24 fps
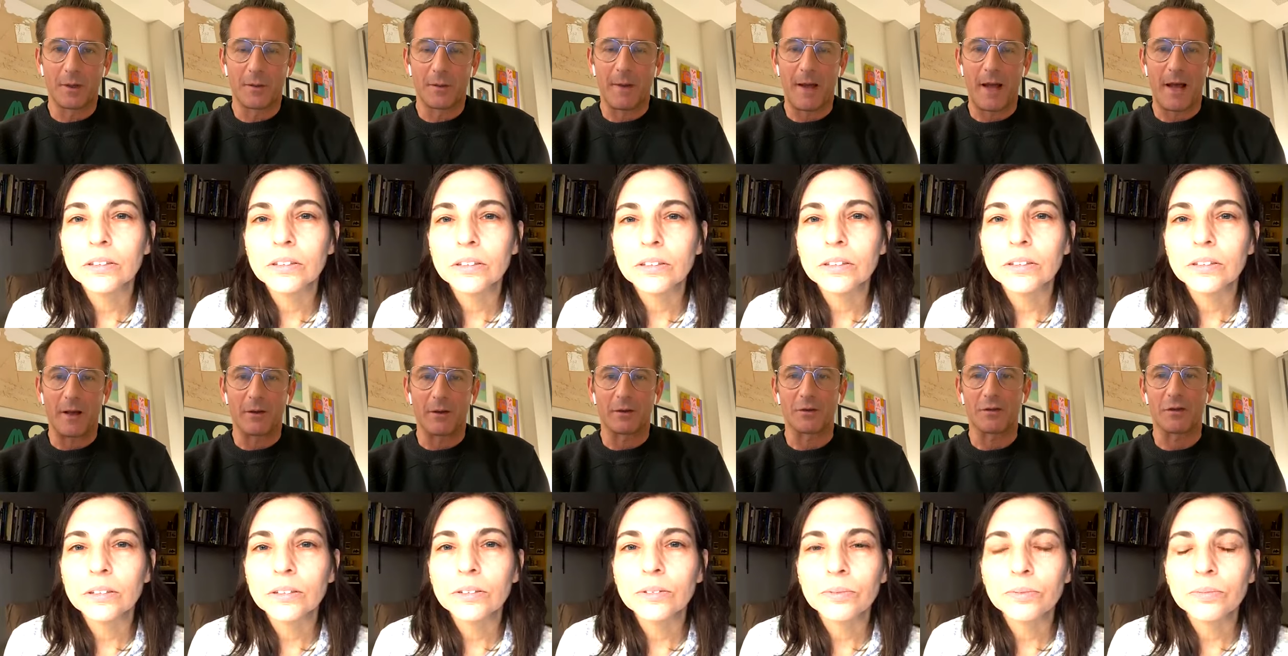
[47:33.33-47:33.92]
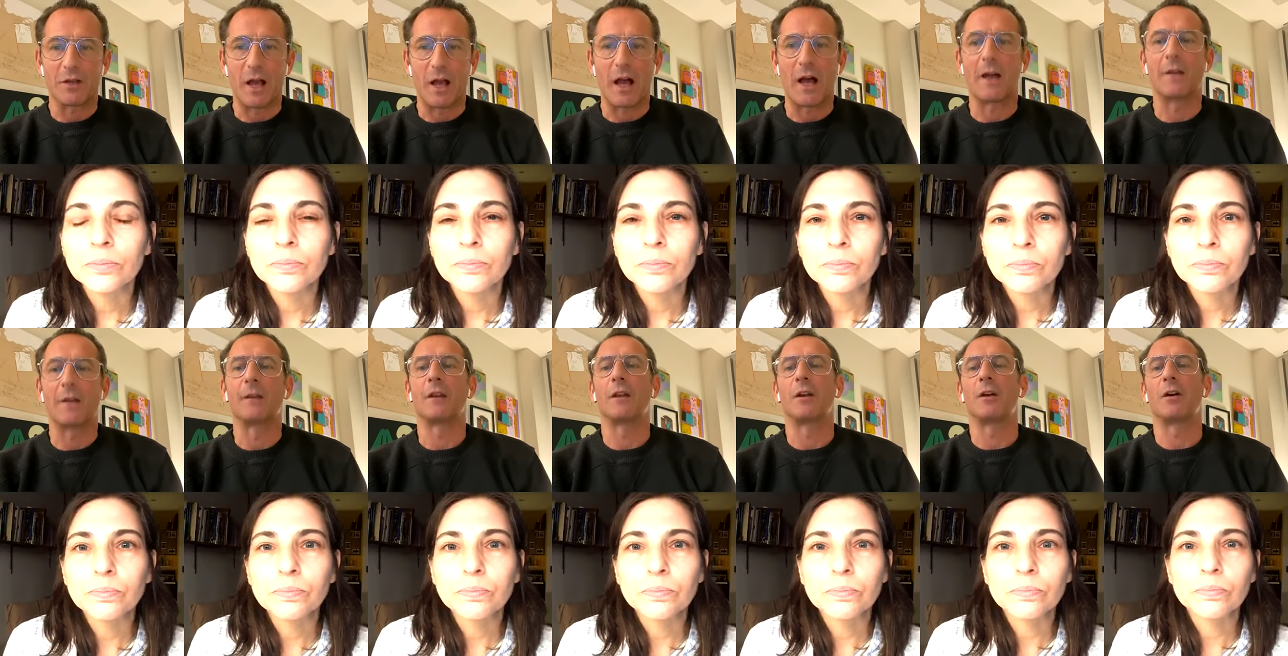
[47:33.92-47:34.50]
Speaker 1: about uh,
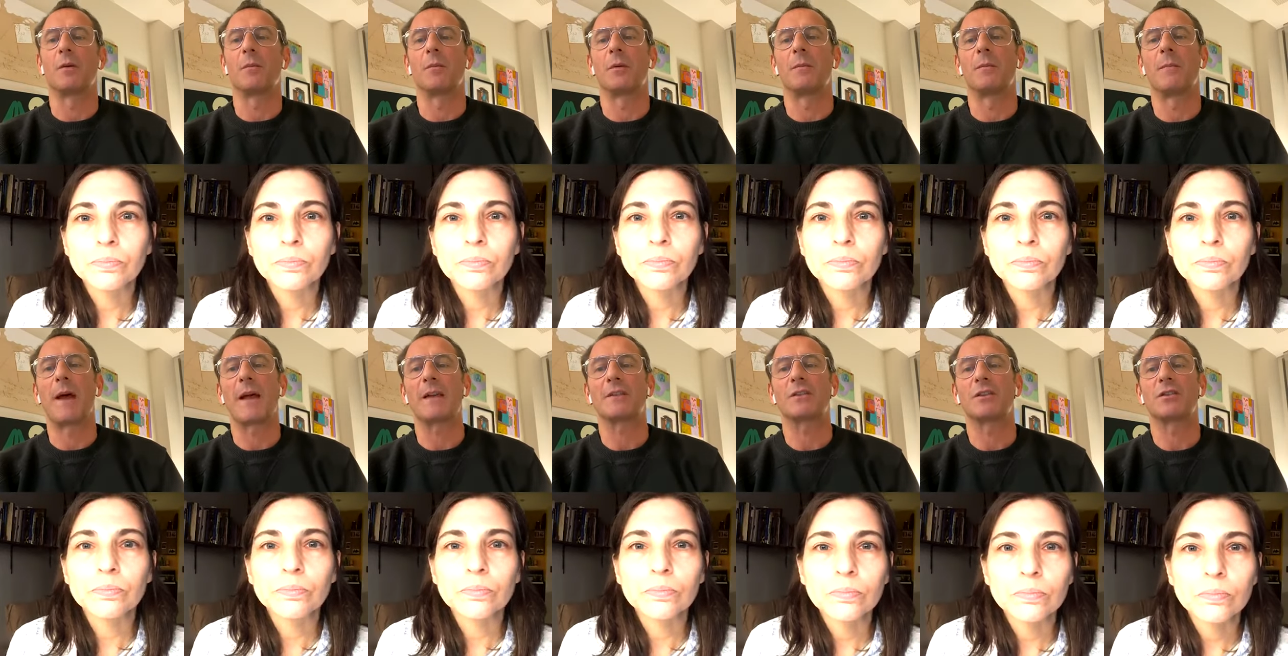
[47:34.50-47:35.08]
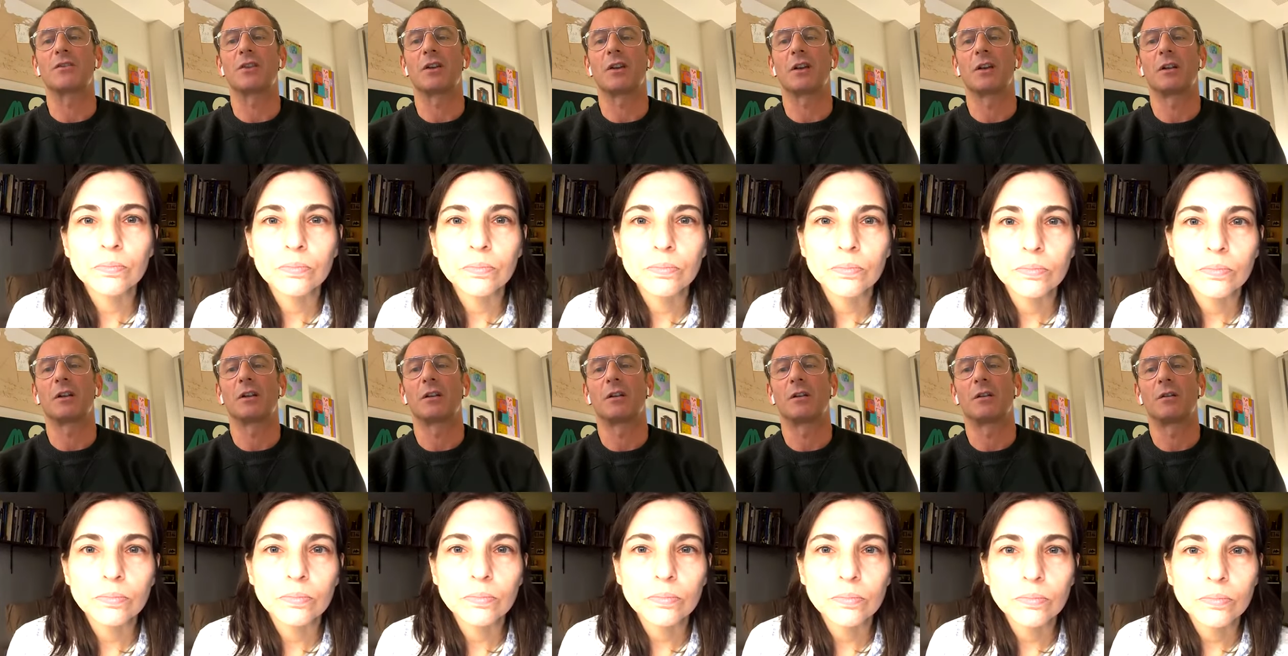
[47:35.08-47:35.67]
the urban
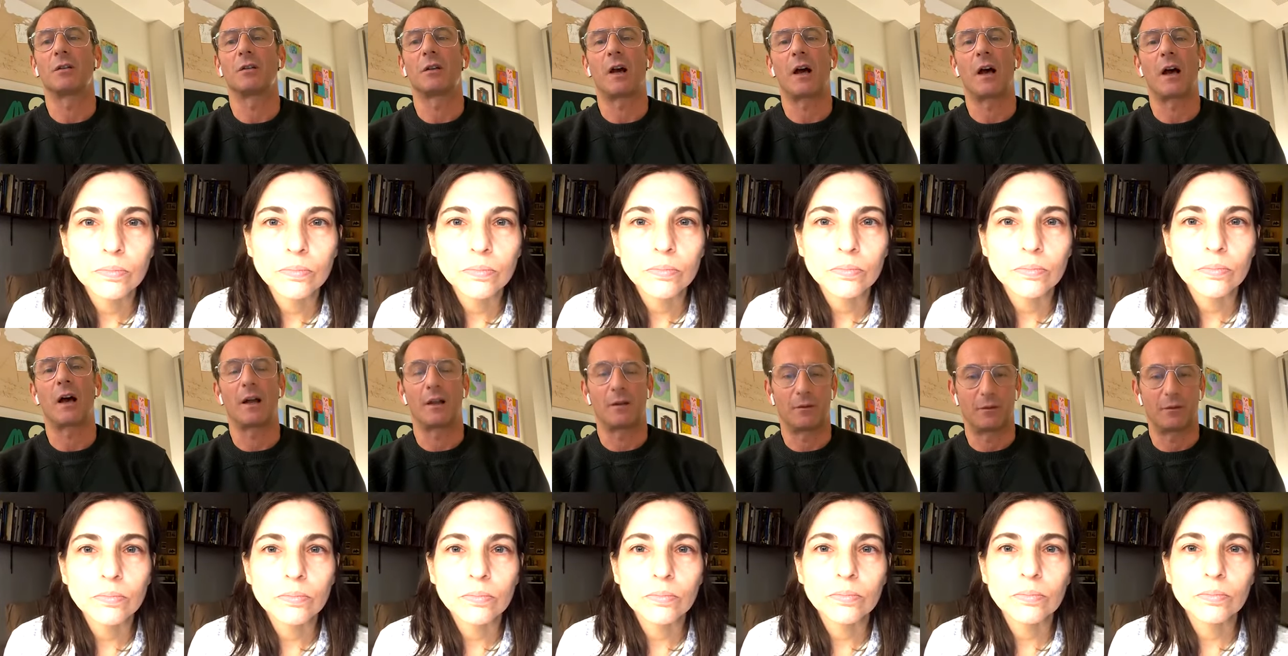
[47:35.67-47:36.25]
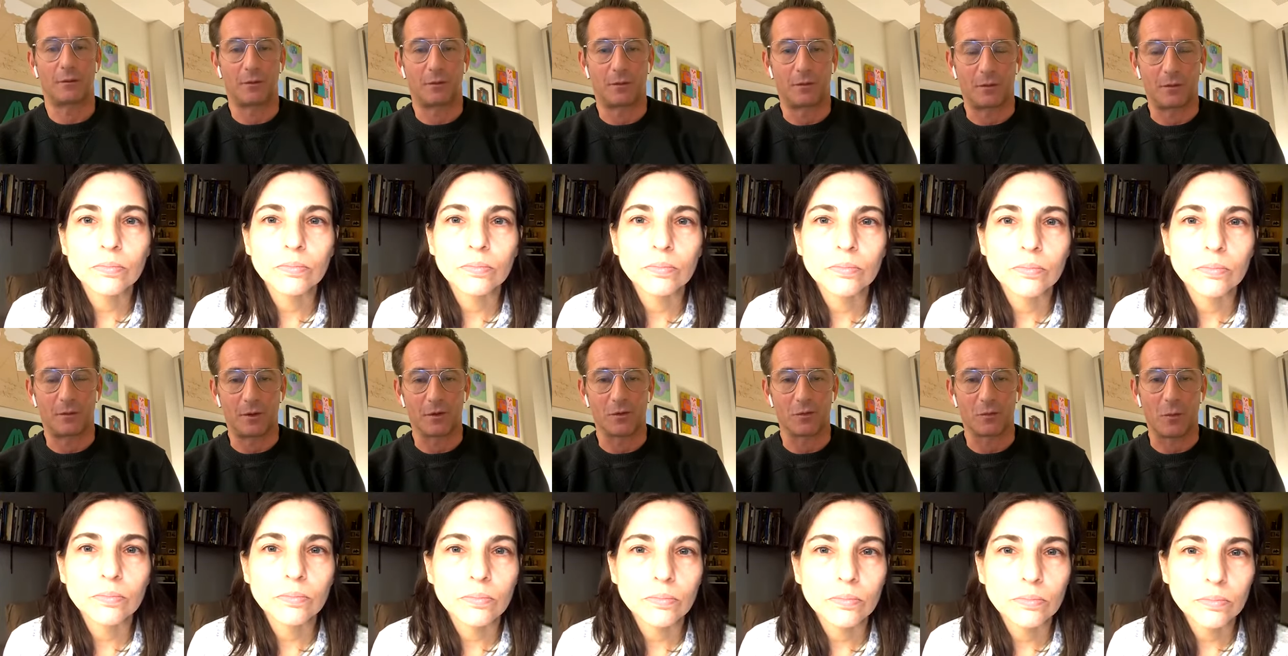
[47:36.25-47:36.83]
messaging uh,
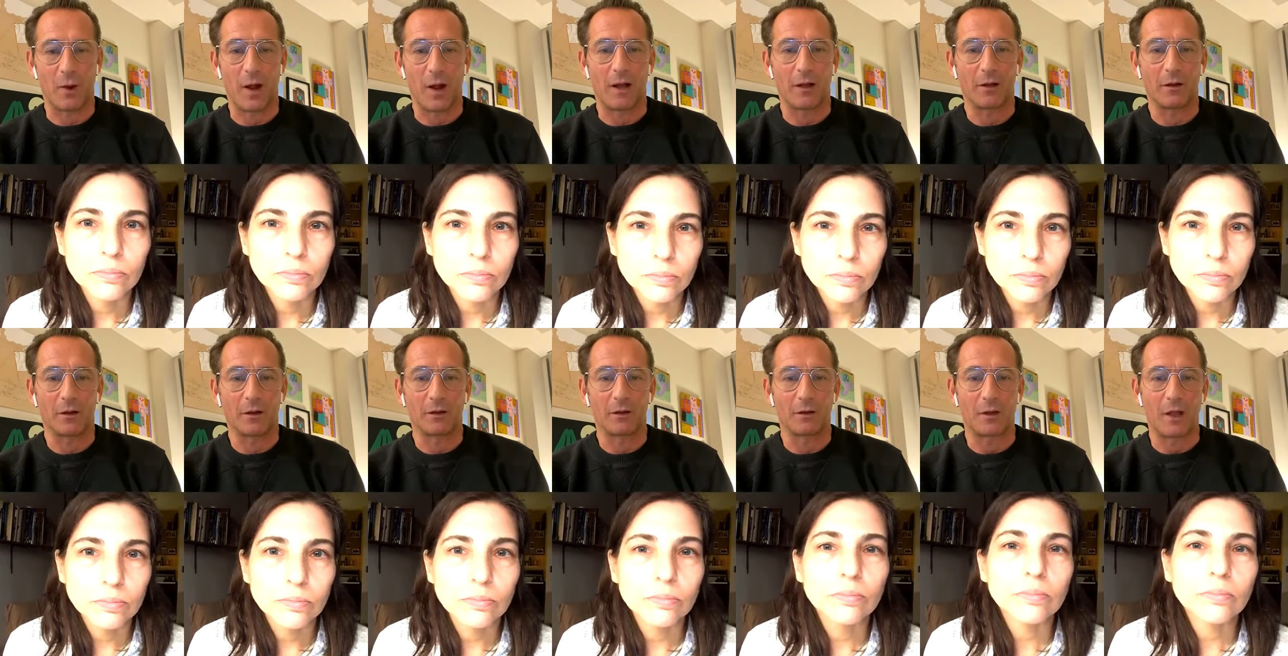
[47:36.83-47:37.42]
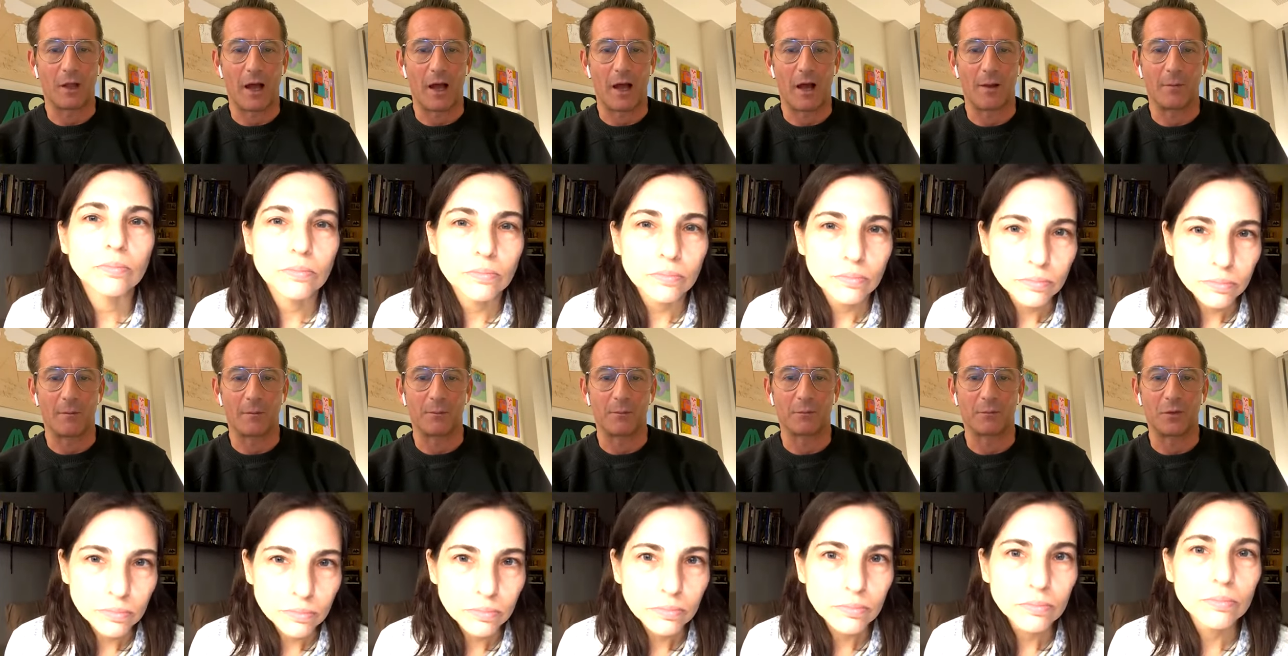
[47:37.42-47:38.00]
as well.
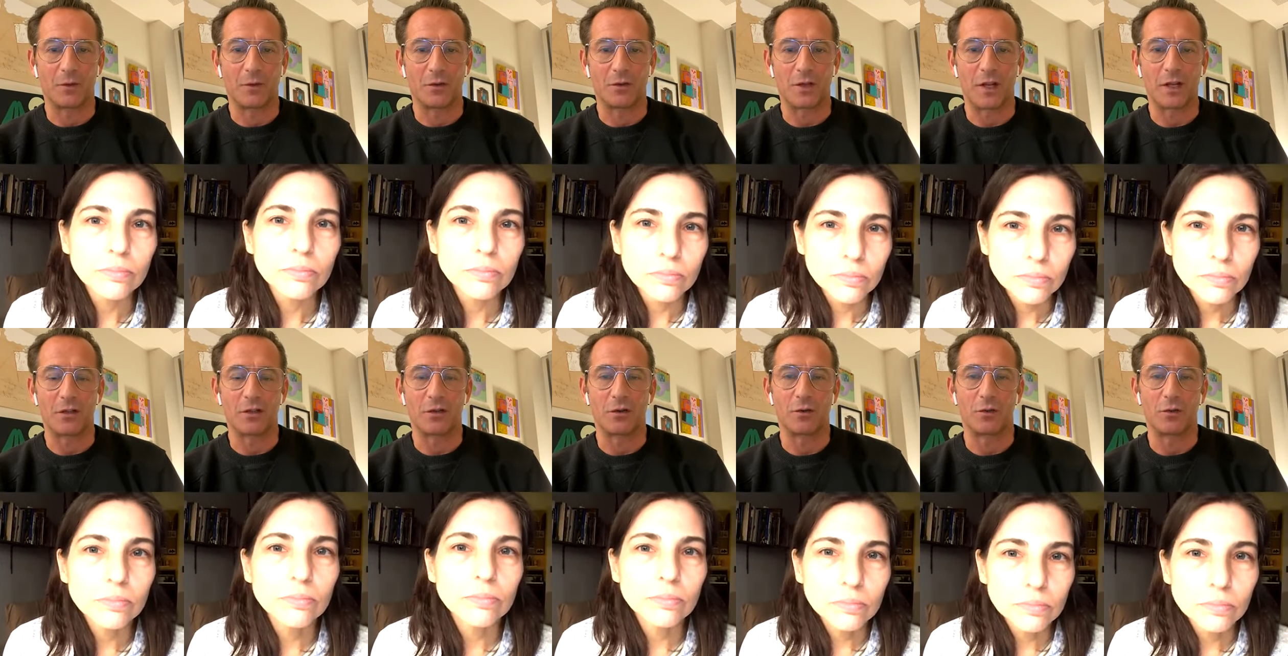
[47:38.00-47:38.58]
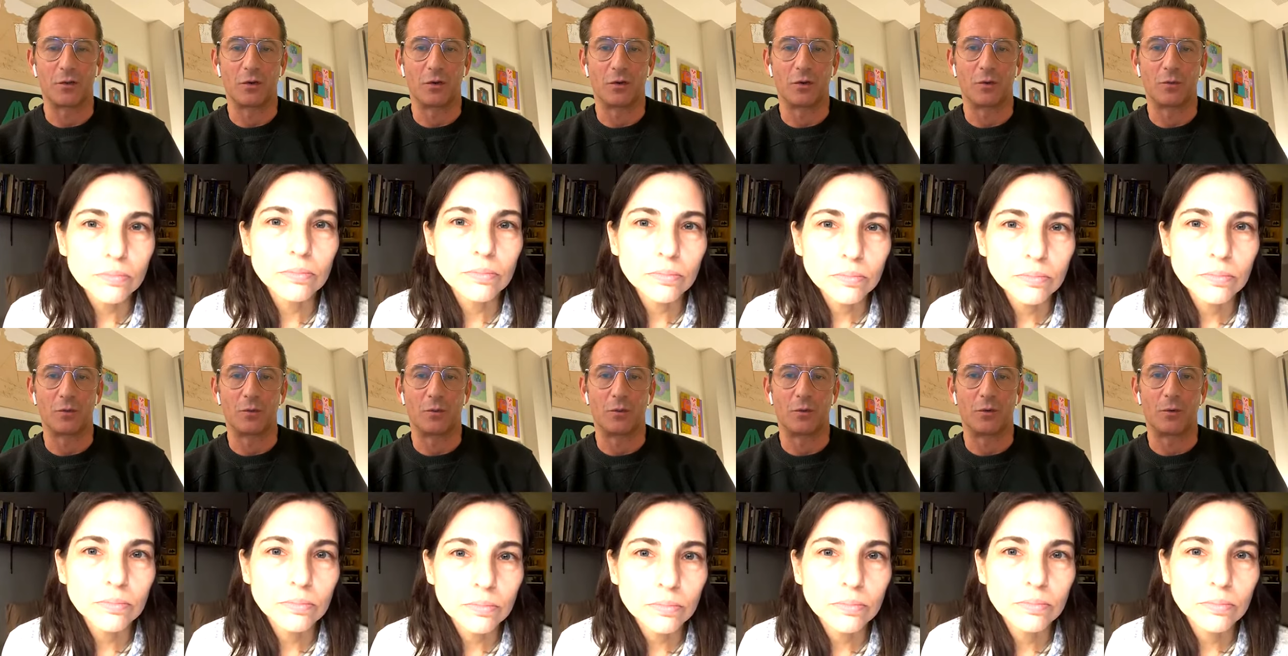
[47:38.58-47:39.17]
Um, you said you
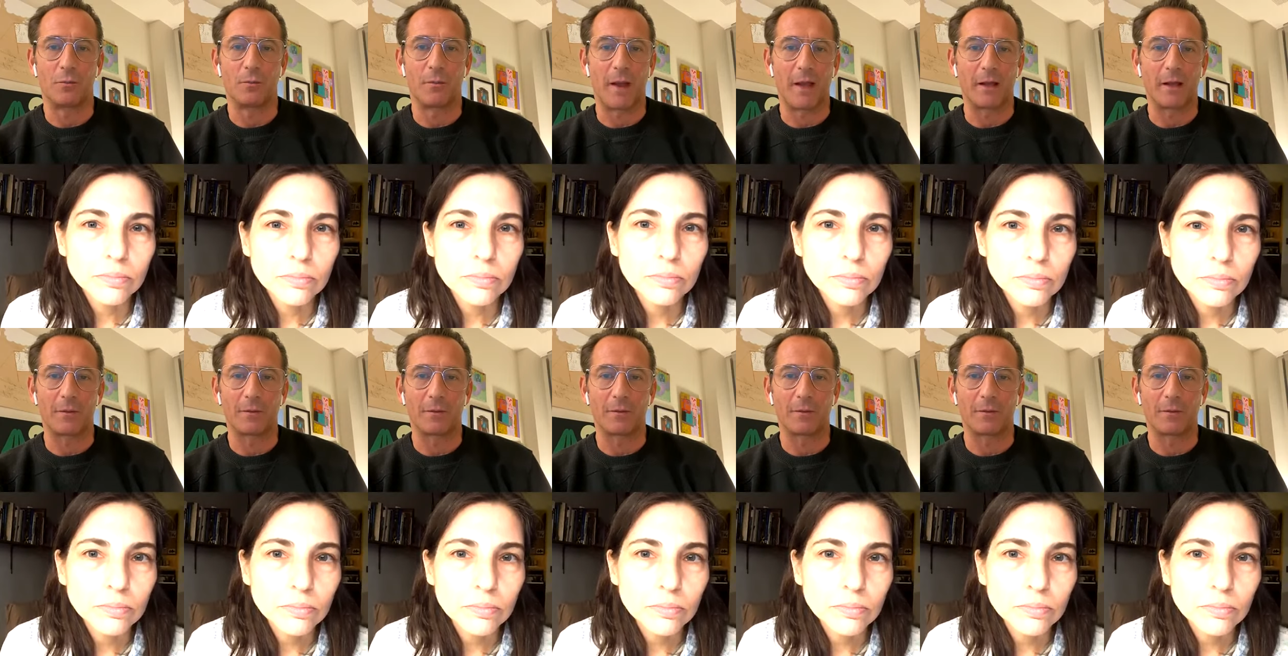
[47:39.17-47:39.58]
you you made a